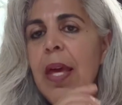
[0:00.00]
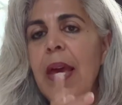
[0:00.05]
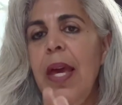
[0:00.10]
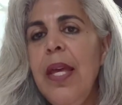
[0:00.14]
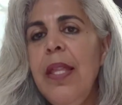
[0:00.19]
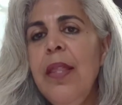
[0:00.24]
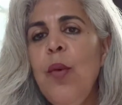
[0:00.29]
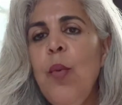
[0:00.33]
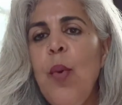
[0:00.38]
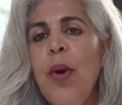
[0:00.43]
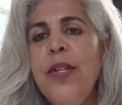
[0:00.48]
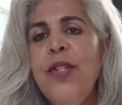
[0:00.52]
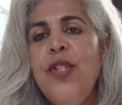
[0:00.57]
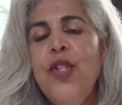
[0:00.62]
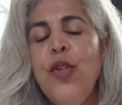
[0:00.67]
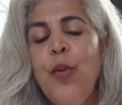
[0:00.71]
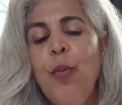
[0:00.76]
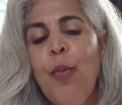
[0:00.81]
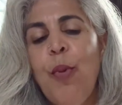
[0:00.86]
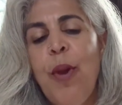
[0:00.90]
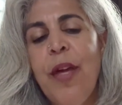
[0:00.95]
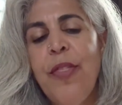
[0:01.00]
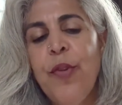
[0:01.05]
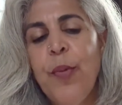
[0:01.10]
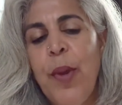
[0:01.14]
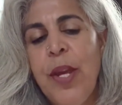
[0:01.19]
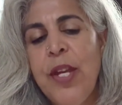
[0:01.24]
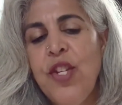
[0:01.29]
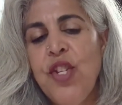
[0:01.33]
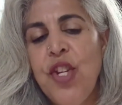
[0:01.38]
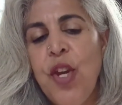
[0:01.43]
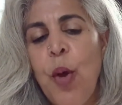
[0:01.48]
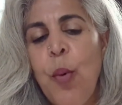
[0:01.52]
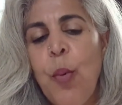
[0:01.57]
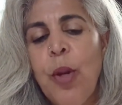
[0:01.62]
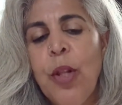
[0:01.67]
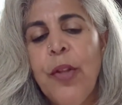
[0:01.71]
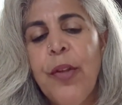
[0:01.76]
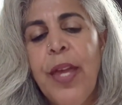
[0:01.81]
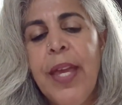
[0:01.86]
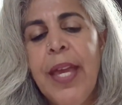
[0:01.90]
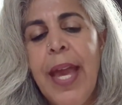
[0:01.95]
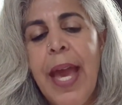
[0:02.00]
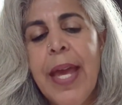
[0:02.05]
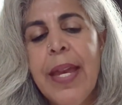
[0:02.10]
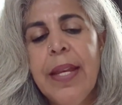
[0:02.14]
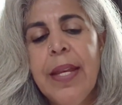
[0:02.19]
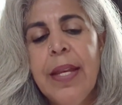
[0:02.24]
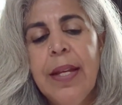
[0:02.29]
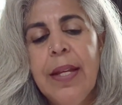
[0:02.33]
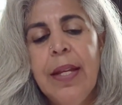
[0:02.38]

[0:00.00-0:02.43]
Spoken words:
In the 1-2 breath ratio, we're looking at